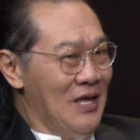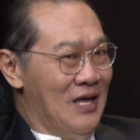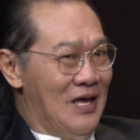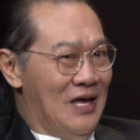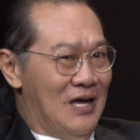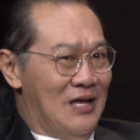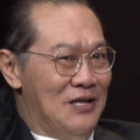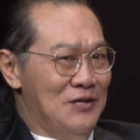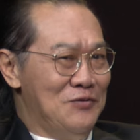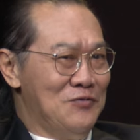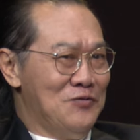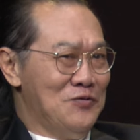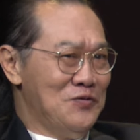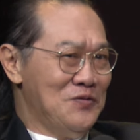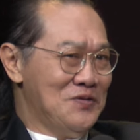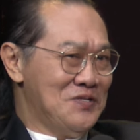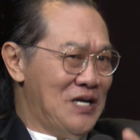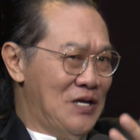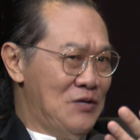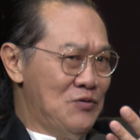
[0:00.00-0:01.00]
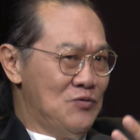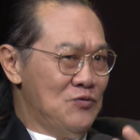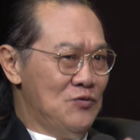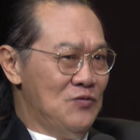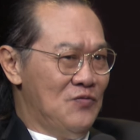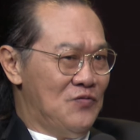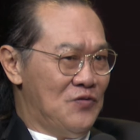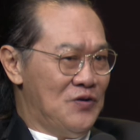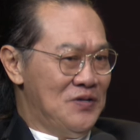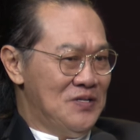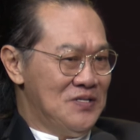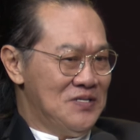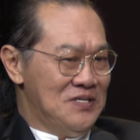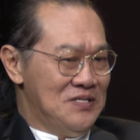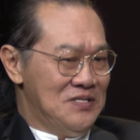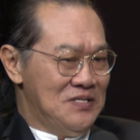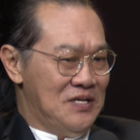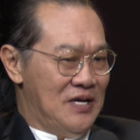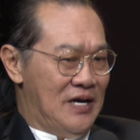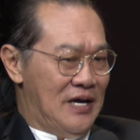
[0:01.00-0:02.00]
And you go to Sentul, for
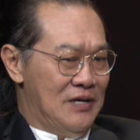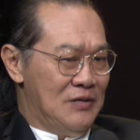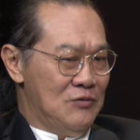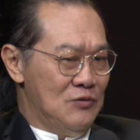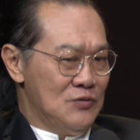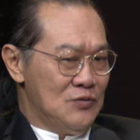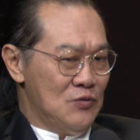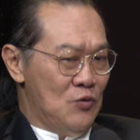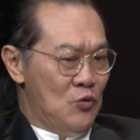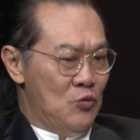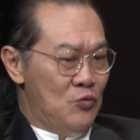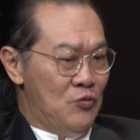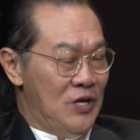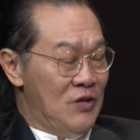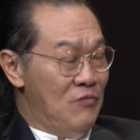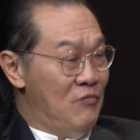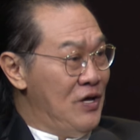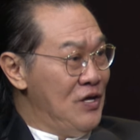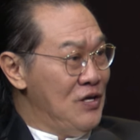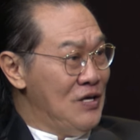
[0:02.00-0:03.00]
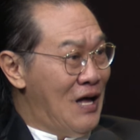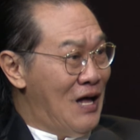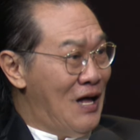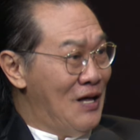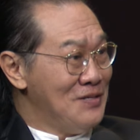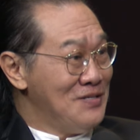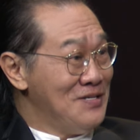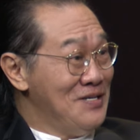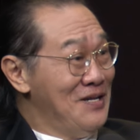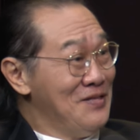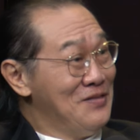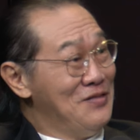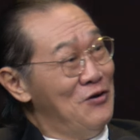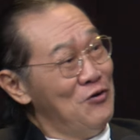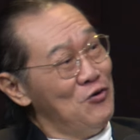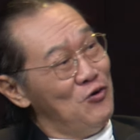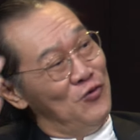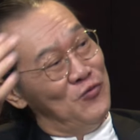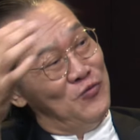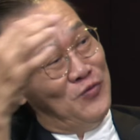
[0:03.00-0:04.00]
instance, they had those old railway yards, now
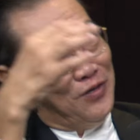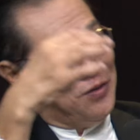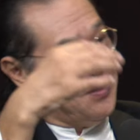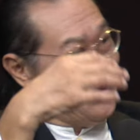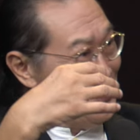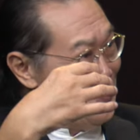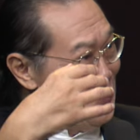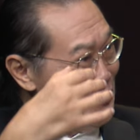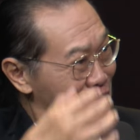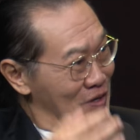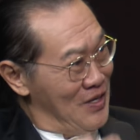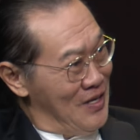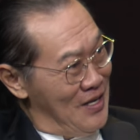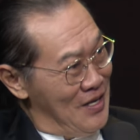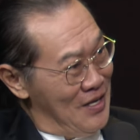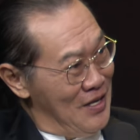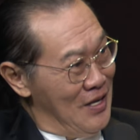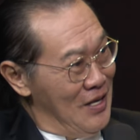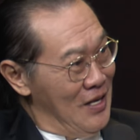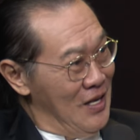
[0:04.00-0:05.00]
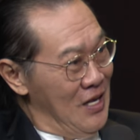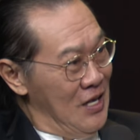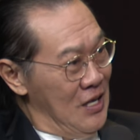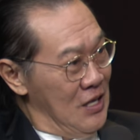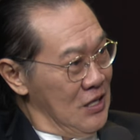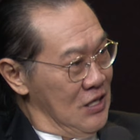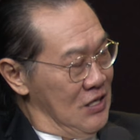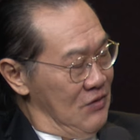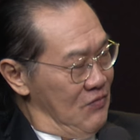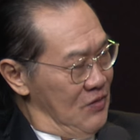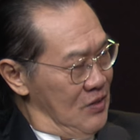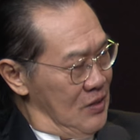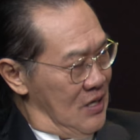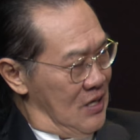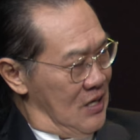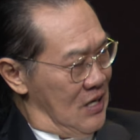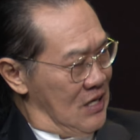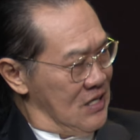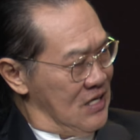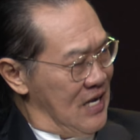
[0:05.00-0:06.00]
converted into another, given an
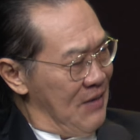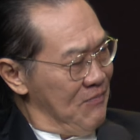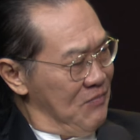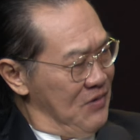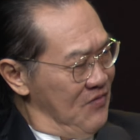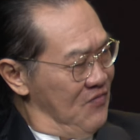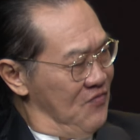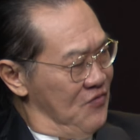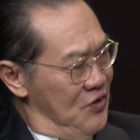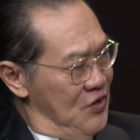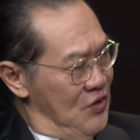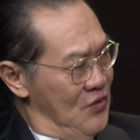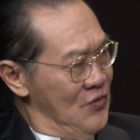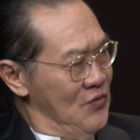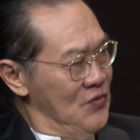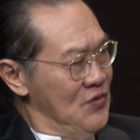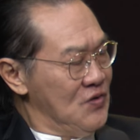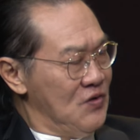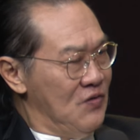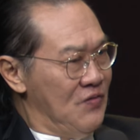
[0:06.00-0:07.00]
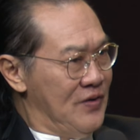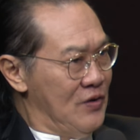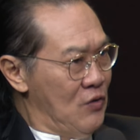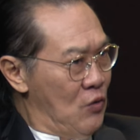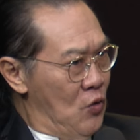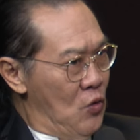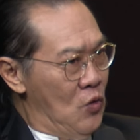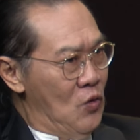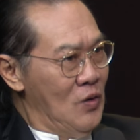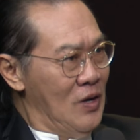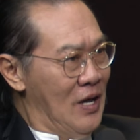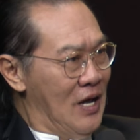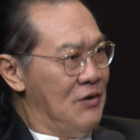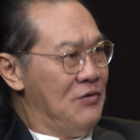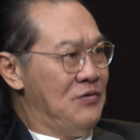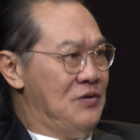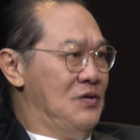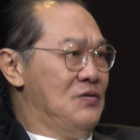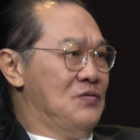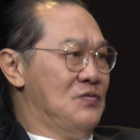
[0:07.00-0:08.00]
adaptive reuse of an old
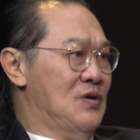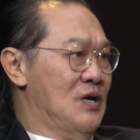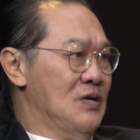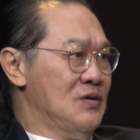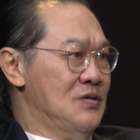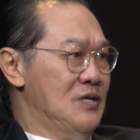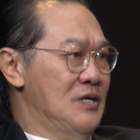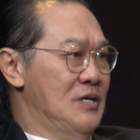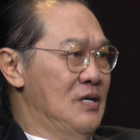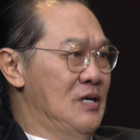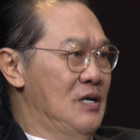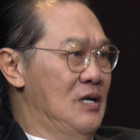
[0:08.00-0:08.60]
heritage structure.